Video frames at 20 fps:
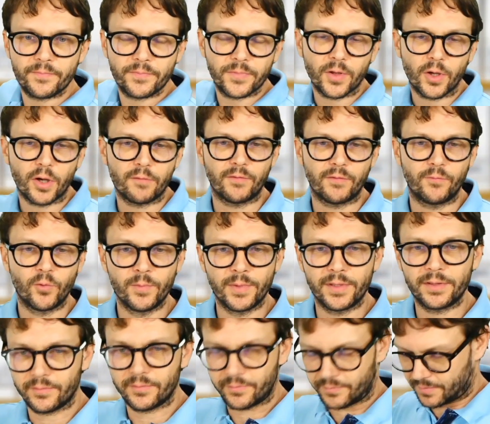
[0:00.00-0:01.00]
of a woman
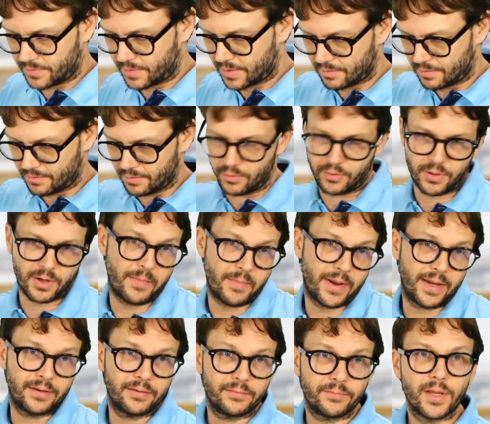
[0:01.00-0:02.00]
or a
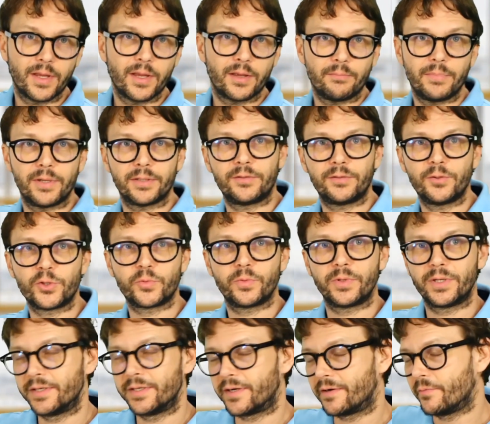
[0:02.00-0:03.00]
man, but usually
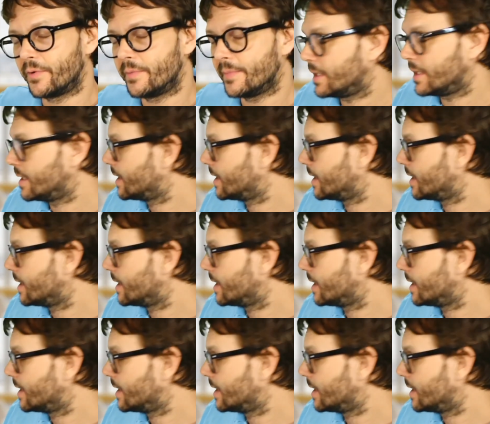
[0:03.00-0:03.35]
they're women.